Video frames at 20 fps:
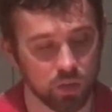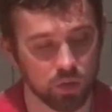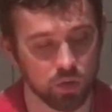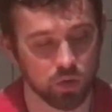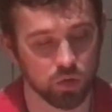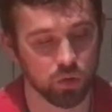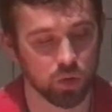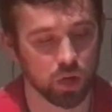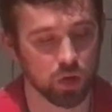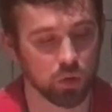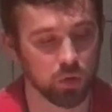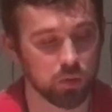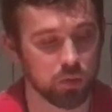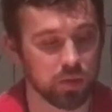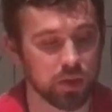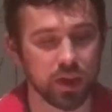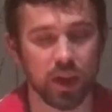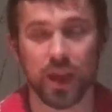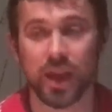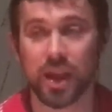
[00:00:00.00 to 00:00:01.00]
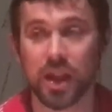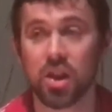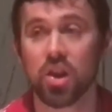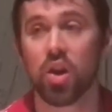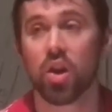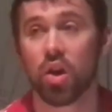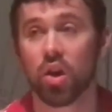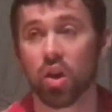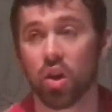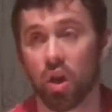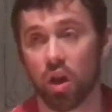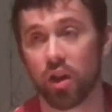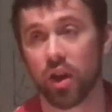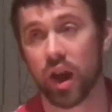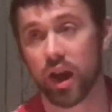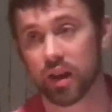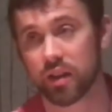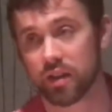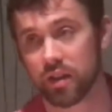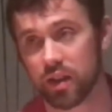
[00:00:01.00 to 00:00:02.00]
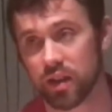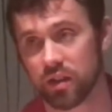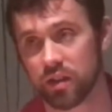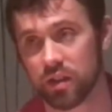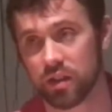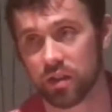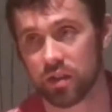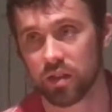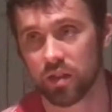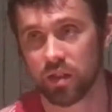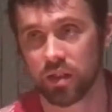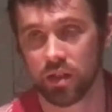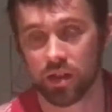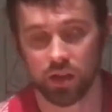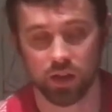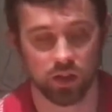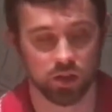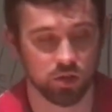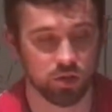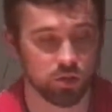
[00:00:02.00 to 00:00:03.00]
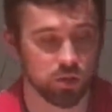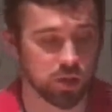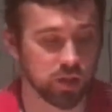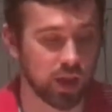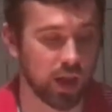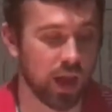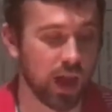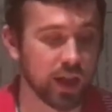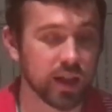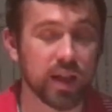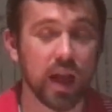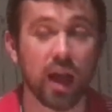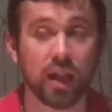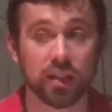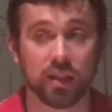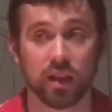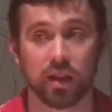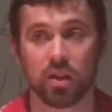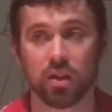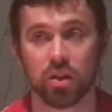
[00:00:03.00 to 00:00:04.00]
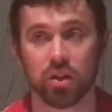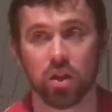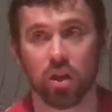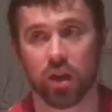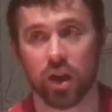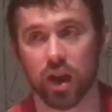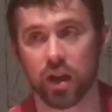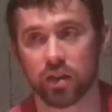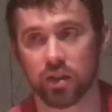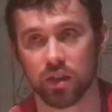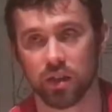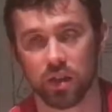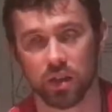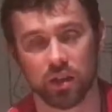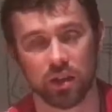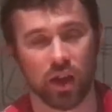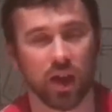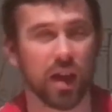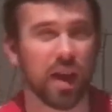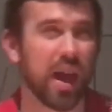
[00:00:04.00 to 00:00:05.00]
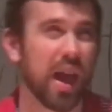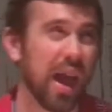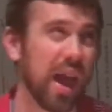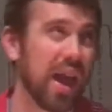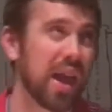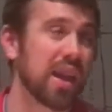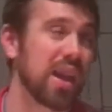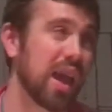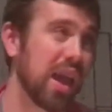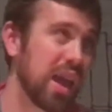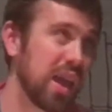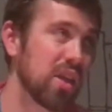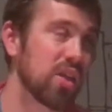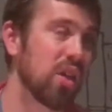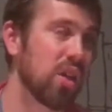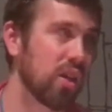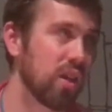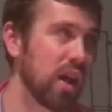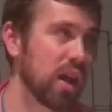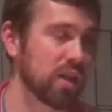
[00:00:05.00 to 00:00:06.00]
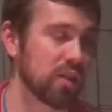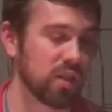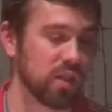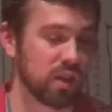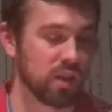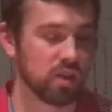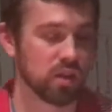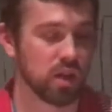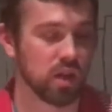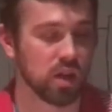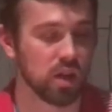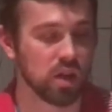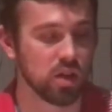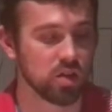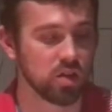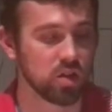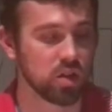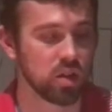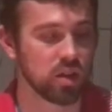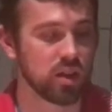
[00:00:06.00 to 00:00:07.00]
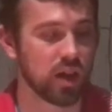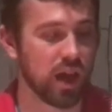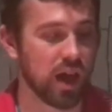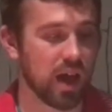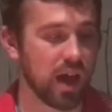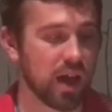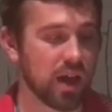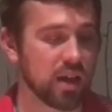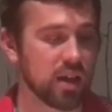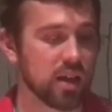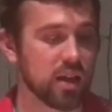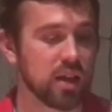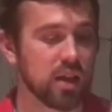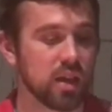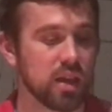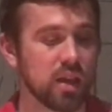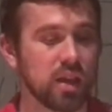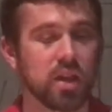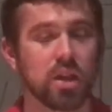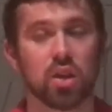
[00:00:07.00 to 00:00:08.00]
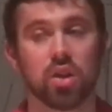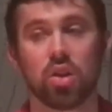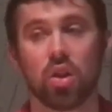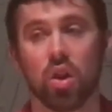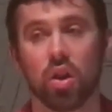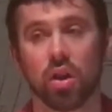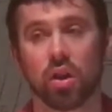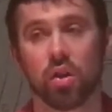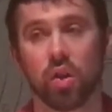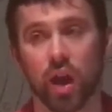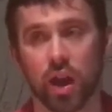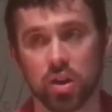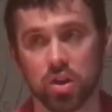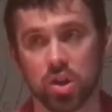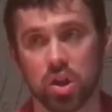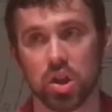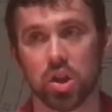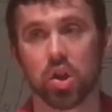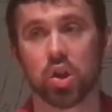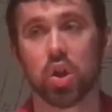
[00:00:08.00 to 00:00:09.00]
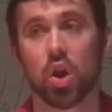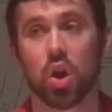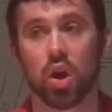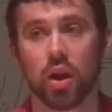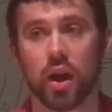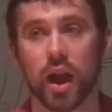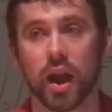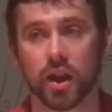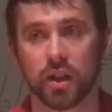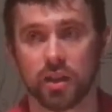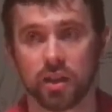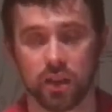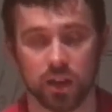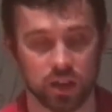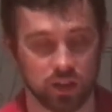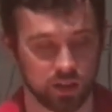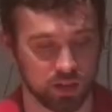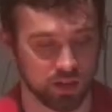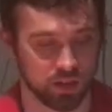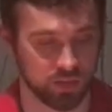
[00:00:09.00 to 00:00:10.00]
It would be in a car accident. We say, I got in a car accident. I had a car accident. She died in a car crash, in a car accident.